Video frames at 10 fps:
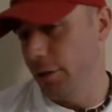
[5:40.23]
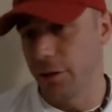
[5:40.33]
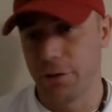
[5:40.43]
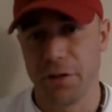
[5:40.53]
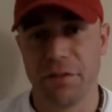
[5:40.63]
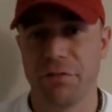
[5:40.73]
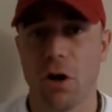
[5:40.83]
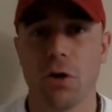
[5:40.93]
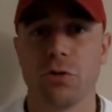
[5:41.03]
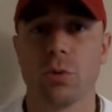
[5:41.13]
you know, if
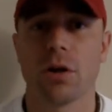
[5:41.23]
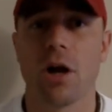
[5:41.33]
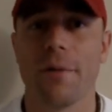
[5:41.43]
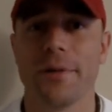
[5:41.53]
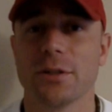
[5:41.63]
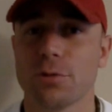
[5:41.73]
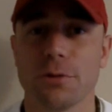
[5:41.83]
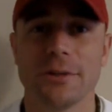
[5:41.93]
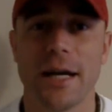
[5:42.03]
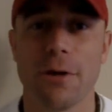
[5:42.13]
always you want to comment is
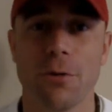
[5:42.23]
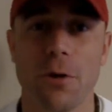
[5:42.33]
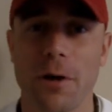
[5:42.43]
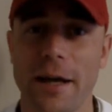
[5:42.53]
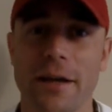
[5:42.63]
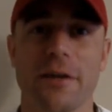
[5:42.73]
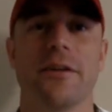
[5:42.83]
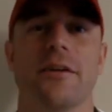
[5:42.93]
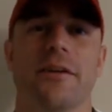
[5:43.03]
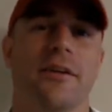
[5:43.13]
Roll Tide Roll, I hear you.